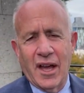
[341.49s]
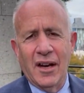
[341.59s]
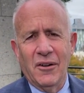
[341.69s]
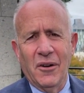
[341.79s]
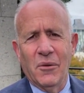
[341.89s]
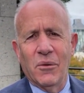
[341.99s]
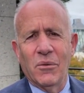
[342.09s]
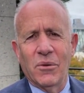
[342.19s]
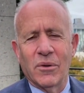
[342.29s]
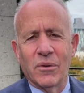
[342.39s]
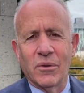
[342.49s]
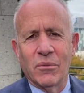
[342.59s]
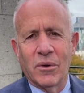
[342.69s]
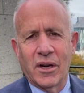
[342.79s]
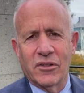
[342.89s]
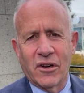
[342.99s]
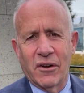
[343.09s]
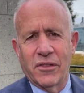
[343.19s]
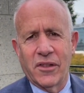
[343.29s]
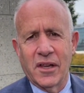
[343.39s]
I don't know when I
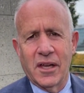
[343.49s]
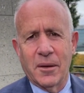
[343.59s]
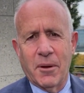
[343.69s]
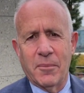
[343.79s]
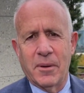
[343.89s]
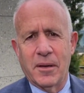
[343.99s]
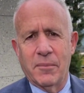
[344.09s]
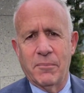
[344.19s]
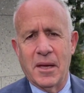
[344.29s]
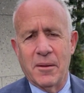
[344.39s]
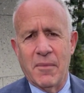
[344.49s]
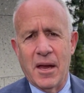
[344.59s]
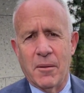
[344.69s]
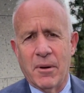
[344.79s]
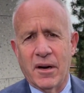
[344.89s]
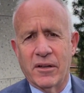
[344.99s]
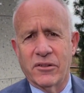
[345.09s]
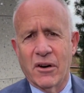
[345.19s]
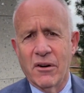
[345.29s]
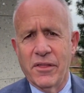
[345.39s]
started thinking about be, being mayor, but I
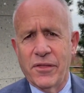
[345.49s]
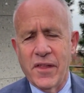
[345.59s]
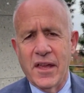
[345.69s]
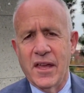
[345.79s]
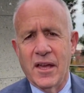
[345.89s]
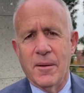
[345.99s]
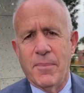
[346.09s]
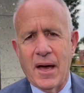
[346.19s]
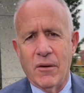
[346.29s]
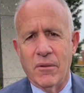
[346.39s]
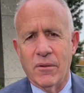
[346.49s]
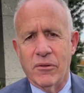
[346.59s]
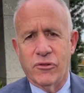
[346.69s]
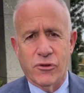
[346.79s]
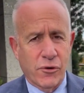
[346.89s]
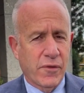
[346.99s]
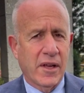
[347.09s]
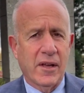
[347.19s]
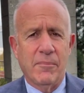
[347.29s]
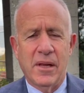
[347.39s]
started thinking about
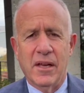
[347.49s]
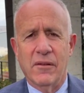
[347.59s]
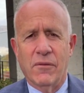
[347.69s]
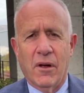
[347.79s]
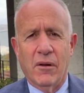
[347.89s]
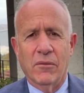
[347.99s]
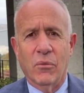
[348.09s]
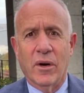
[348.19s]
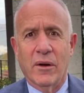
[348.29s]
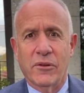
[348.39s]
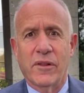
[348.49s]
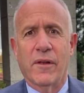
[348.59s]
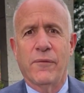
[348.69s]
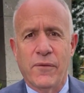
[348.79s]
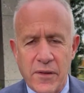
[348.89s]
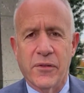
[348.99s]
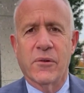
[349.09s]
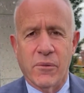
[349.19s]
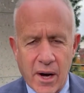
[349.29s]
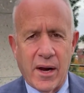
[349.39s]
serving and being involved when I was in the fifth
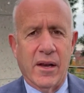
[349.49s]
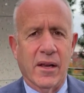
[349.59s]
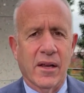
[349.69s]
grade